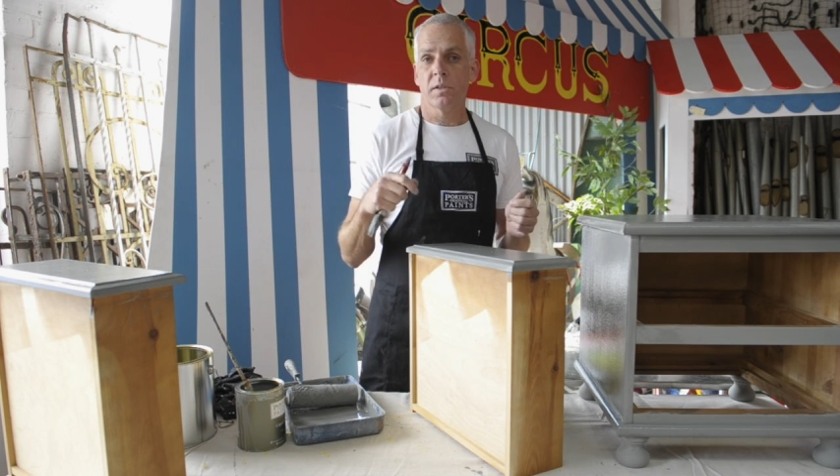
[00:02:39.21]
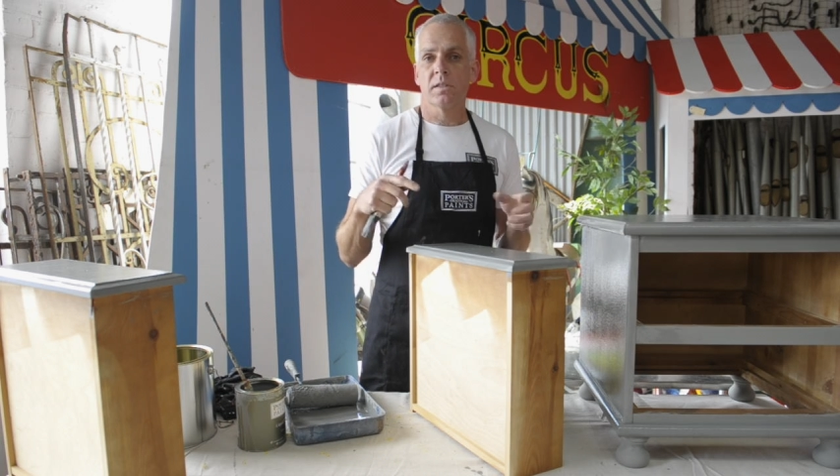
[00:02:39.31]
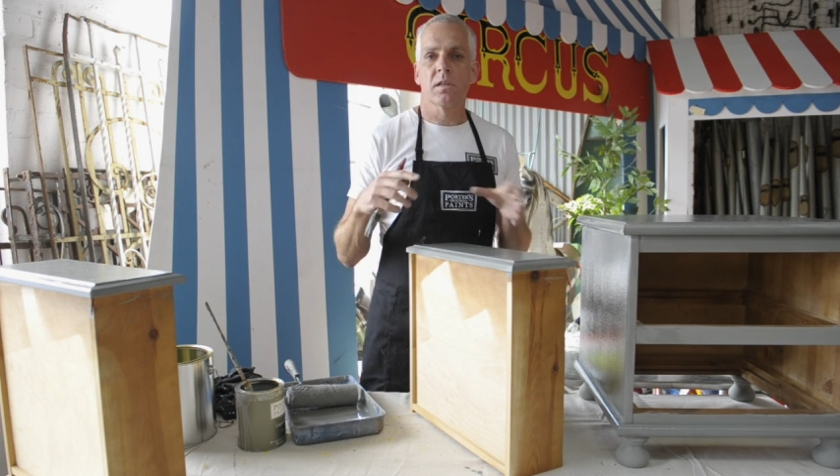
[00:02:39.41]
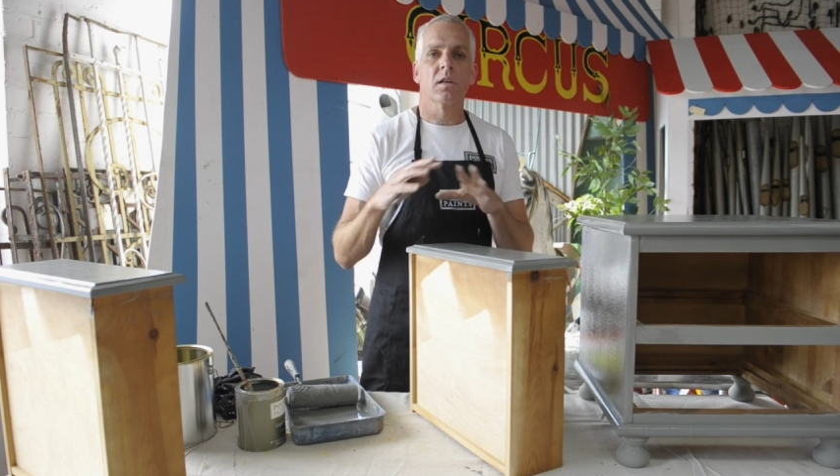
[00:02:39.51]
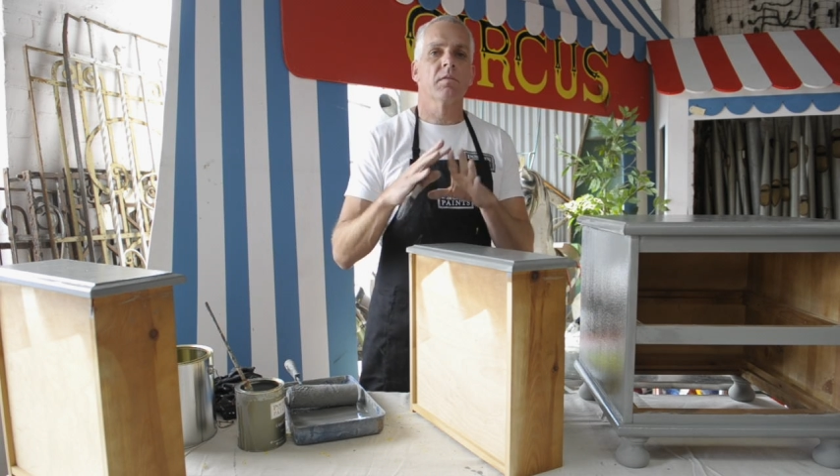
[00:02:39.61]
It's
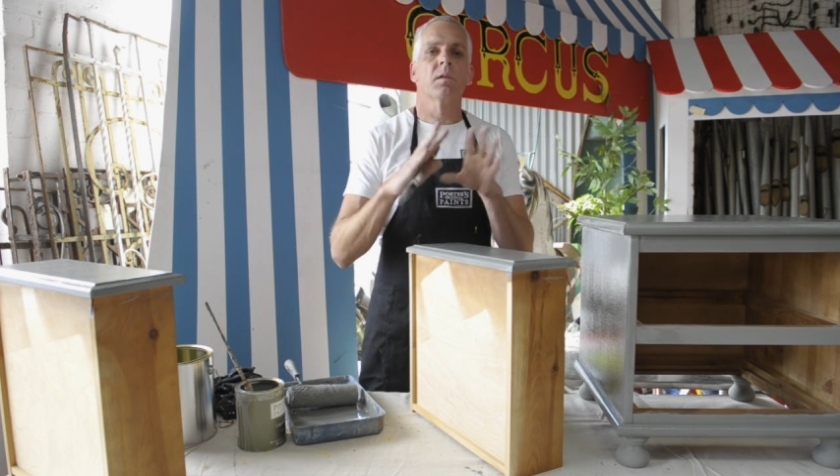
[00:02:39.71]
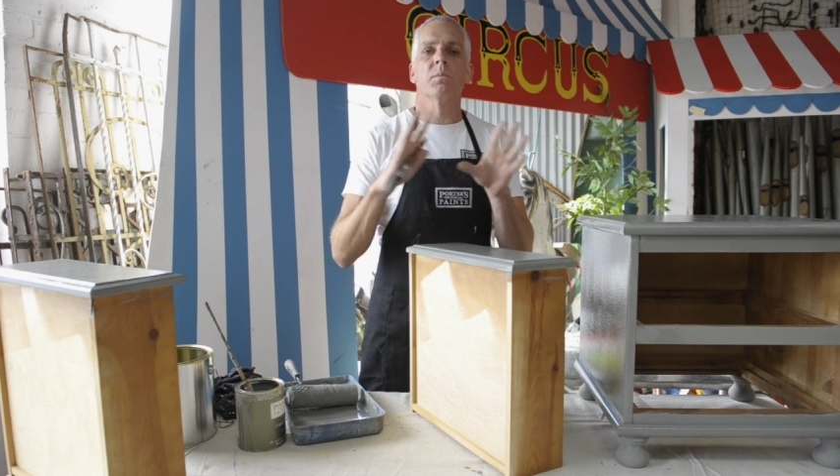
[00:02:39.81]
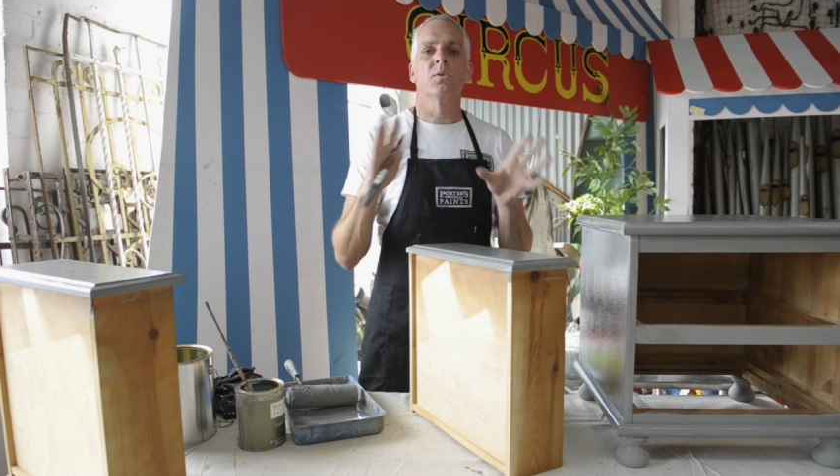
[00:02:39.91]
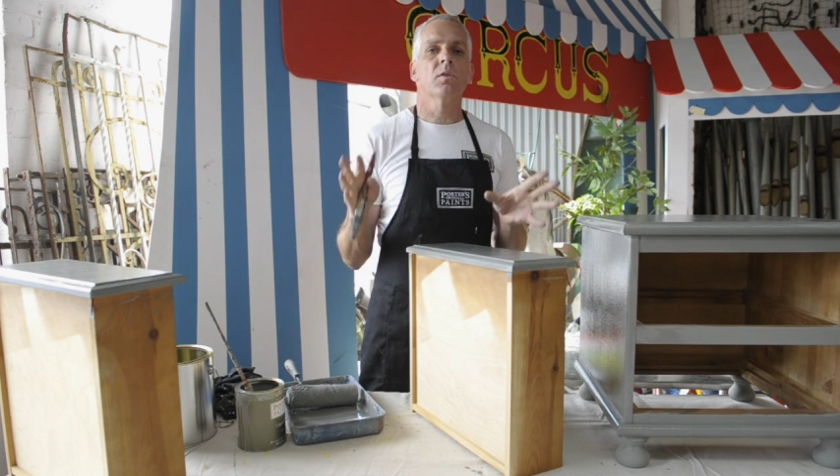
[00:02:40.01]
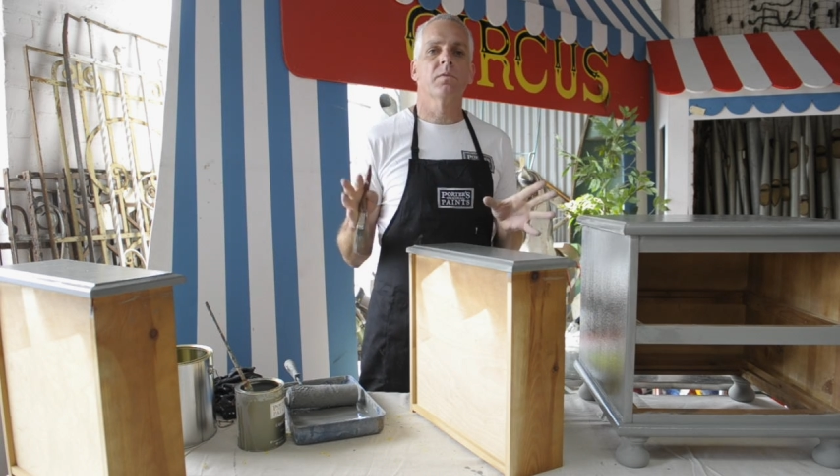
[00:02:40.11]
going to give it
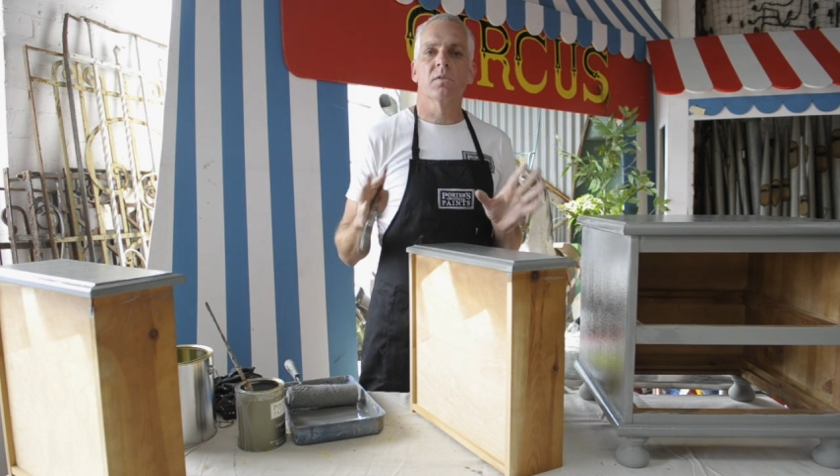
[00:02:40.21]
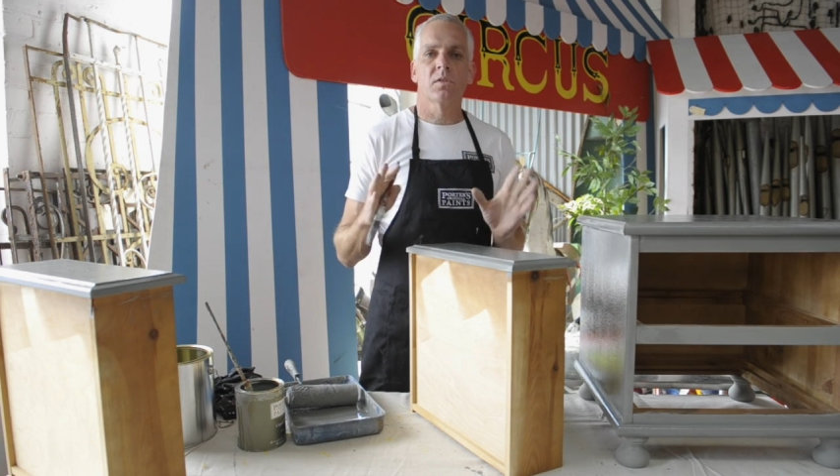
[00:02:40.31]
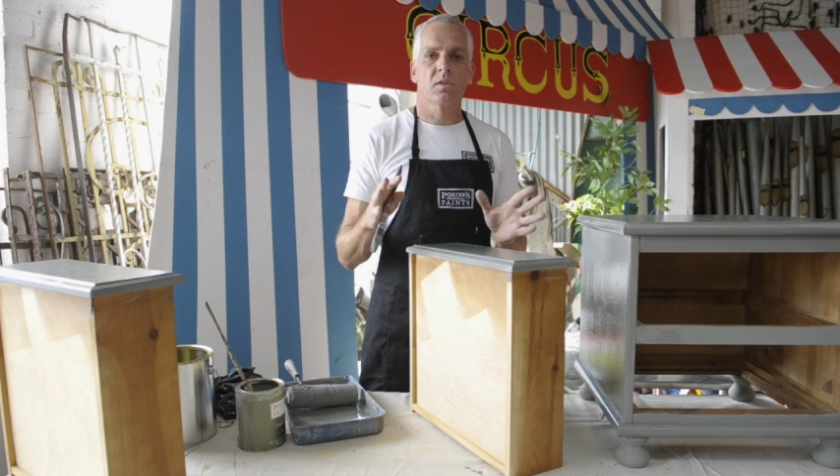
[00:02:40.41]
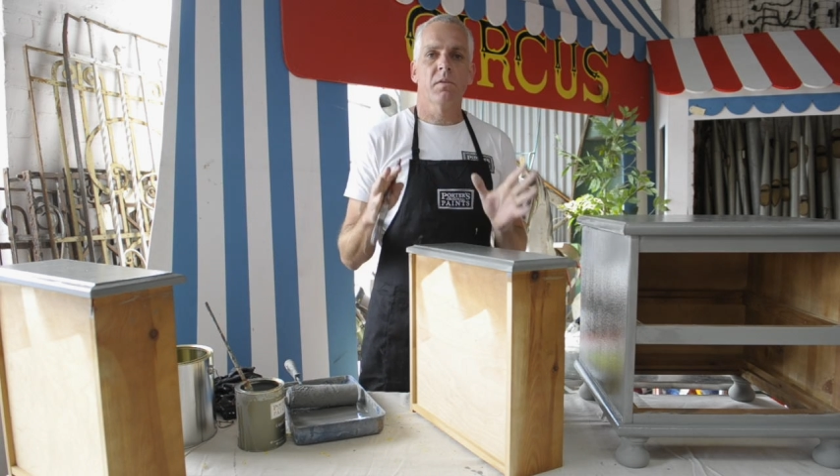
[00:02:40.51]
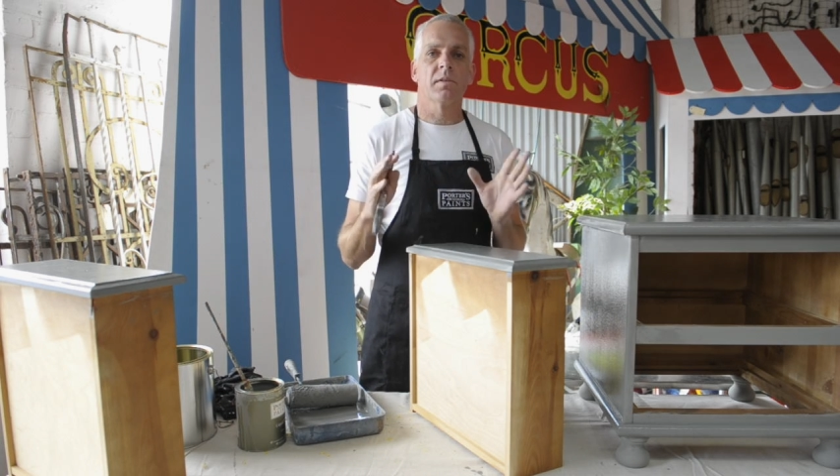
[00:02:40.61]
a beautiful
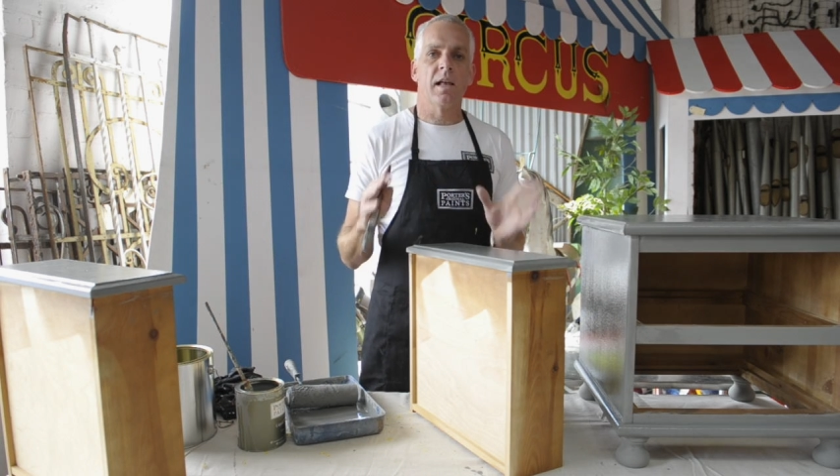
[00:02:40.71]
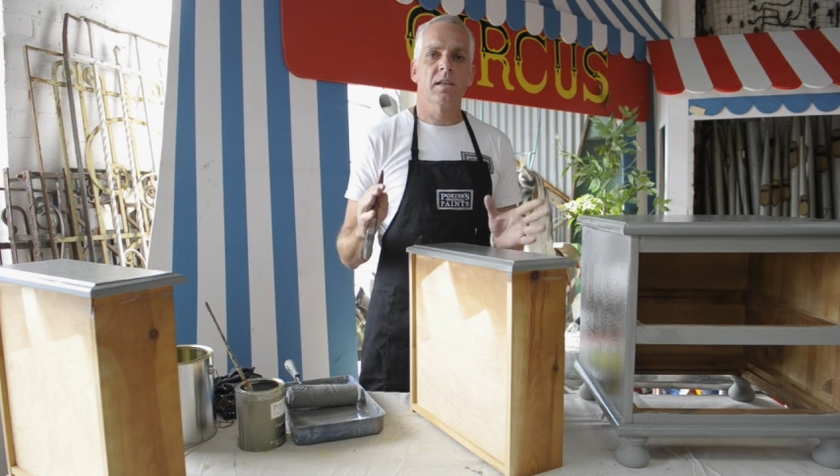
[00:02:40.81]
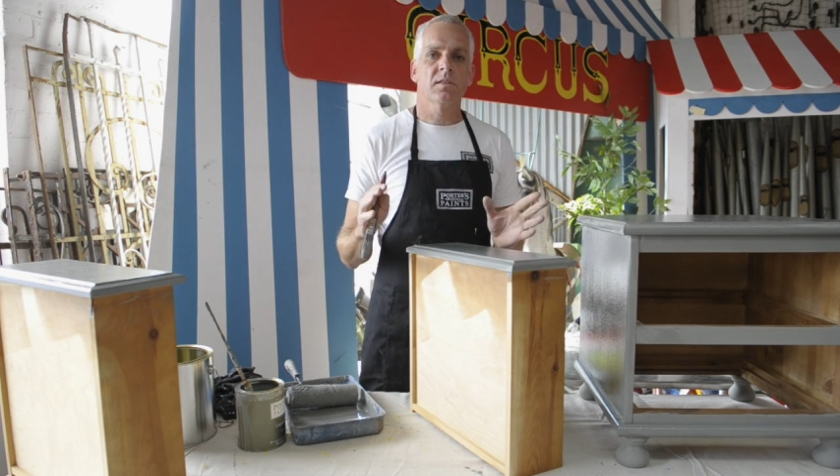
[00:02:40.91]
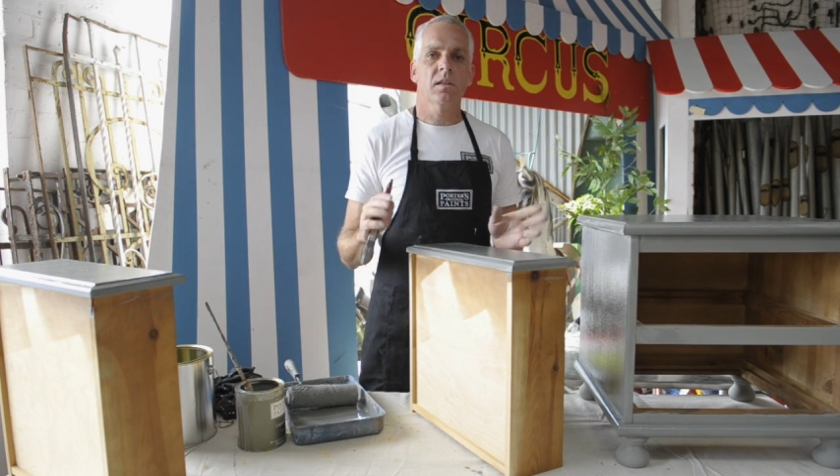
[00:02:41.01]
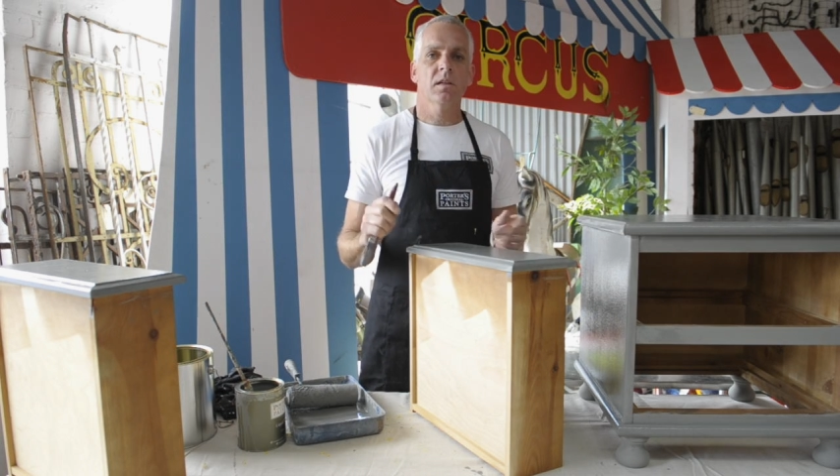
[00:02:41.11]
soft
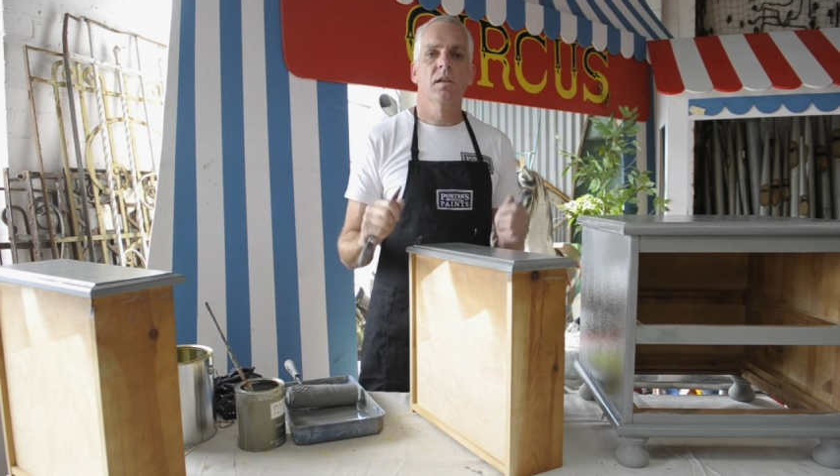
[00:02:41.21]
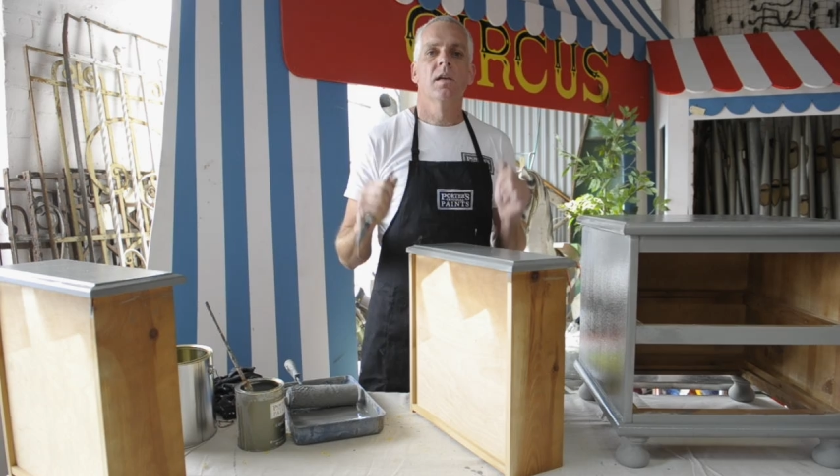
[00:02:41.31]
luster.